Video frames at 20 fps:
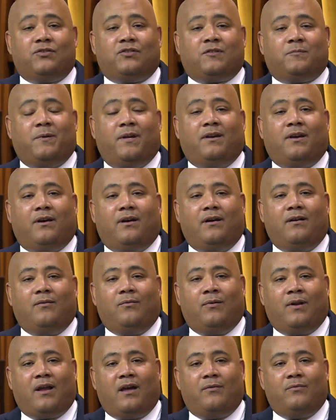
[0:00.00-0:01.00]
Speaker,
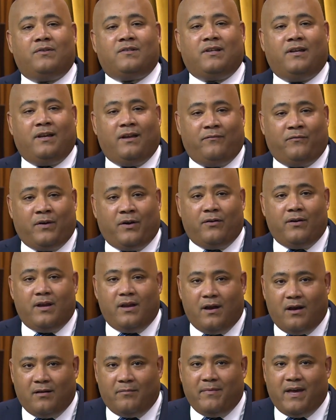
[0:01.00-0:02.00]
when I was a very
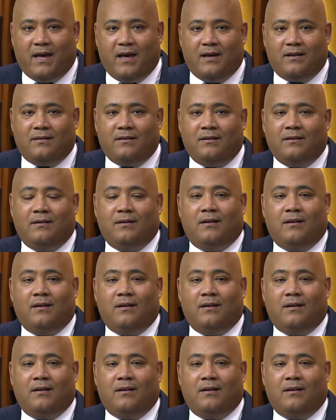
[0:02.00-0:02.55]
young man,